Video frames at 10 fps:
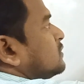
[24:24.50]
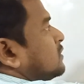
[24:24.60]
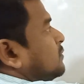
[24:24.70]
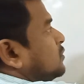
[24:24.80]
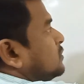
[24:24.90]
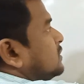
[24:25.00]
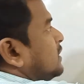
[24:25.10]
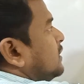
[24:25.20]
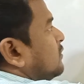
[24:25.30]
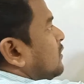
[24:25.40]
Suppose
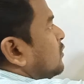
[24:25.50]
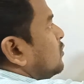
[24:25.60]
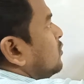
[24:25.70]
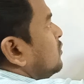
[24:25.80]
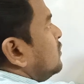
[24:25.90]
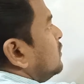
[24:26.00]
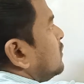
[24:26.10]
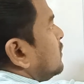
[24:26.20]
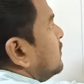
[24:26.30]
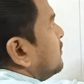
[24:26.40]
z equal to
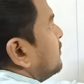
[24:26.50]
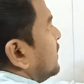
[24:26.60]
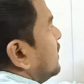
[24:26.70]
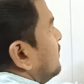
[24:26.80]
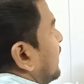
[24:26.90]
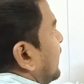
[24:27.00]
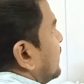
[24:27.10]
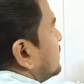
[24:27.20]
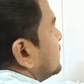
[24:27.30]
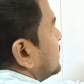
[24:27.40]
p
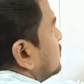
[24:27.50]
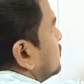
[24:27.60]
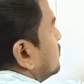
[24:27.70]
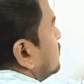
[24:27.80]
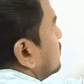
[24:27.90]
minus q,